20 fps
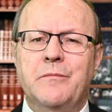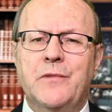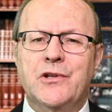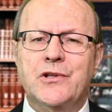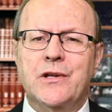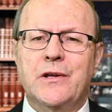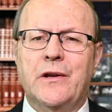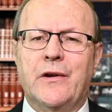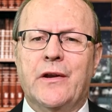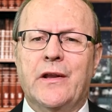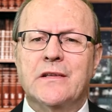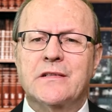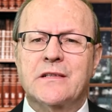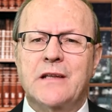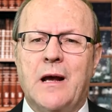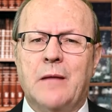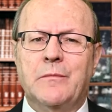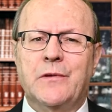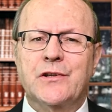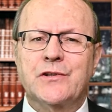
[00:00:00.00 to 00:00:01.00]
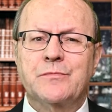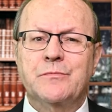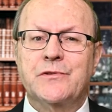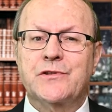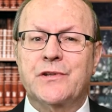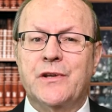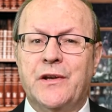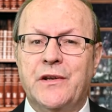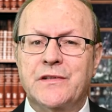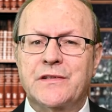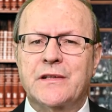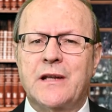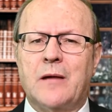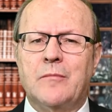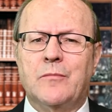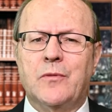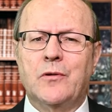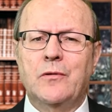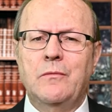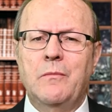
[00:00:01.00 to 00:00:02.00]
missionary establishments in
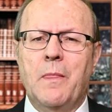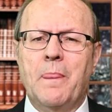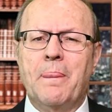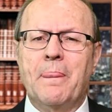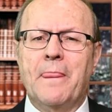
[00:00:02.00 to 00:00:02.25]
Istanbul,